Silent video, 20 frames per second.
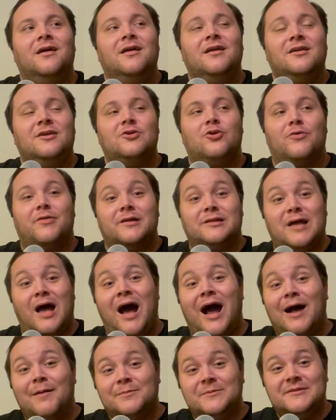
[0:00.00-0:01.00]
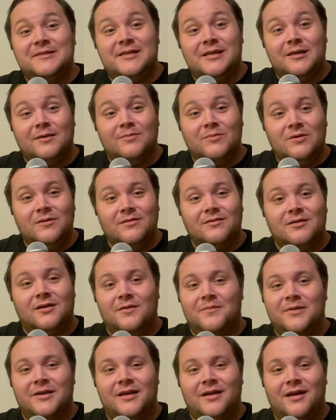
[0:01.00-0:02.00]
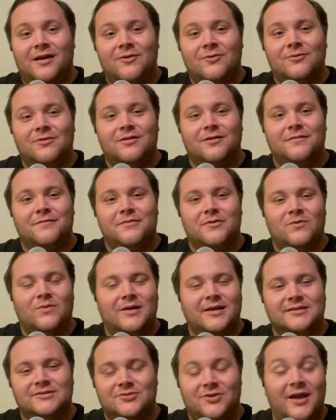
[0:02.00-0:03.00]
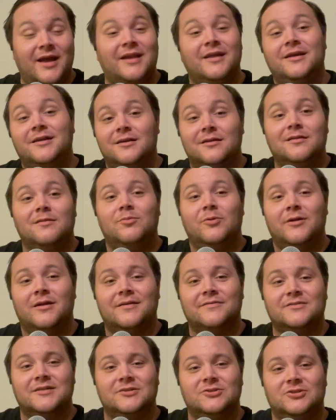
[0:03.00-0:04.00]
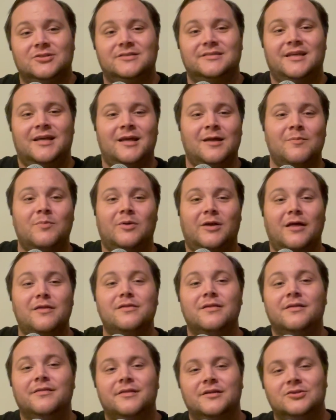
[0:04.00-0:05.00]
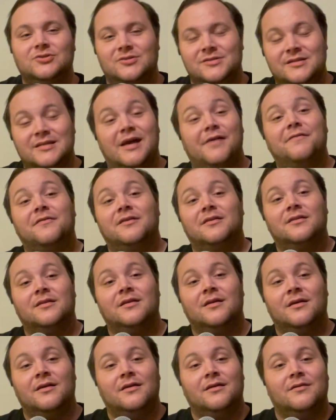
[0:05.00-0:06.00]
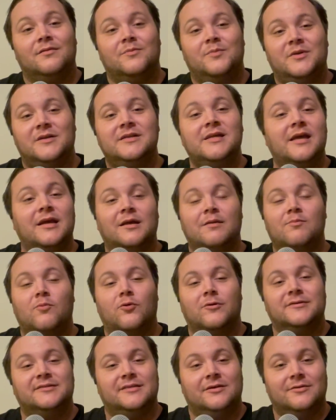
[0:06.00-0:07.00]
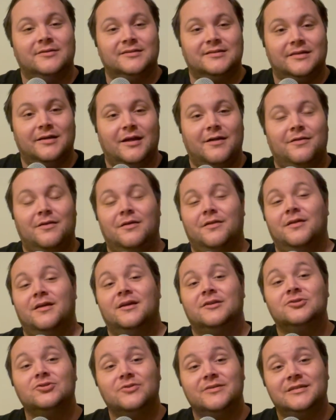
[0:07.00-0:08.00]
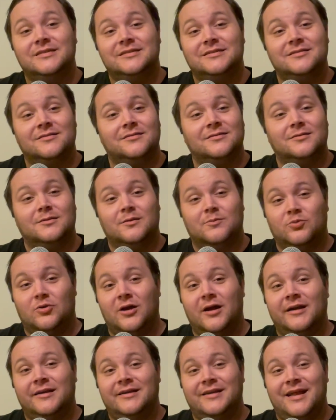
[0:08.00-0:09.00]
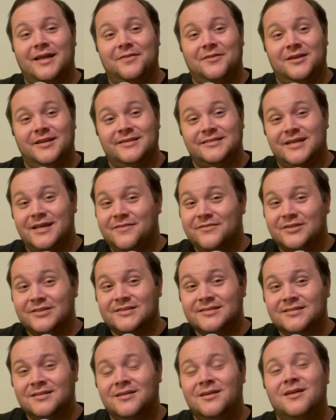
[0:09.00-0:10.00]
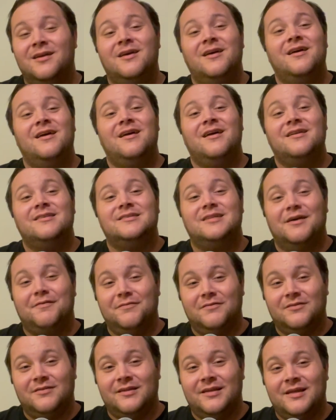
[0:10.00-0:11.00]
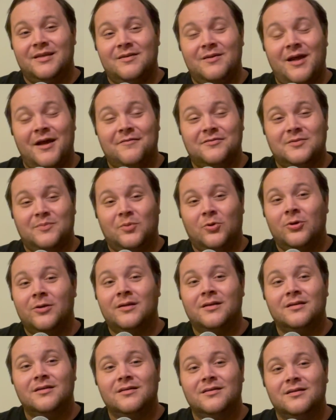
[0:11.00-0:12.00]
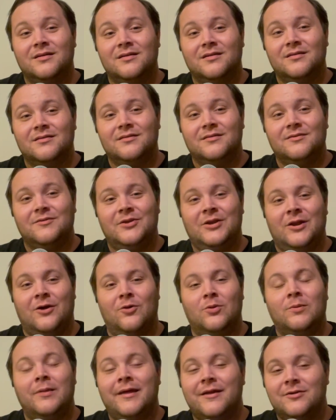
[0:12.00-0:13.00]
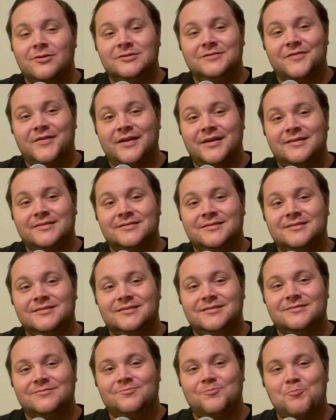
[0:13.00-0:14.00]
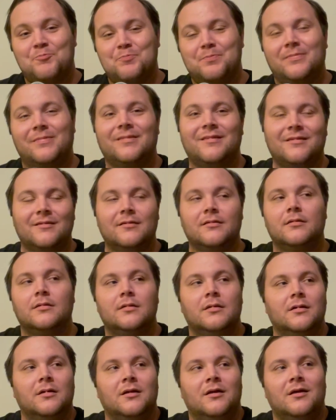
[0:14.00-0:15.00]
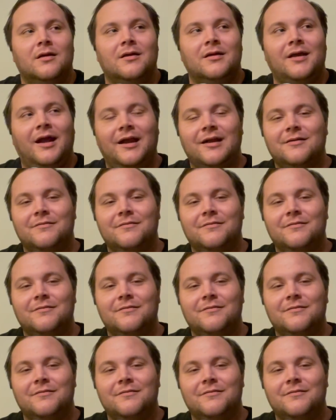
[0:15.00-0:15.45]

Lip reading: you know, the top team coming out of the West or heading into the playoffs, I should say, but I think they should definitely be taken more seriously. I think the injuries to LeBron and Anthony Davis definitely have to put, you know, Lakers fans kind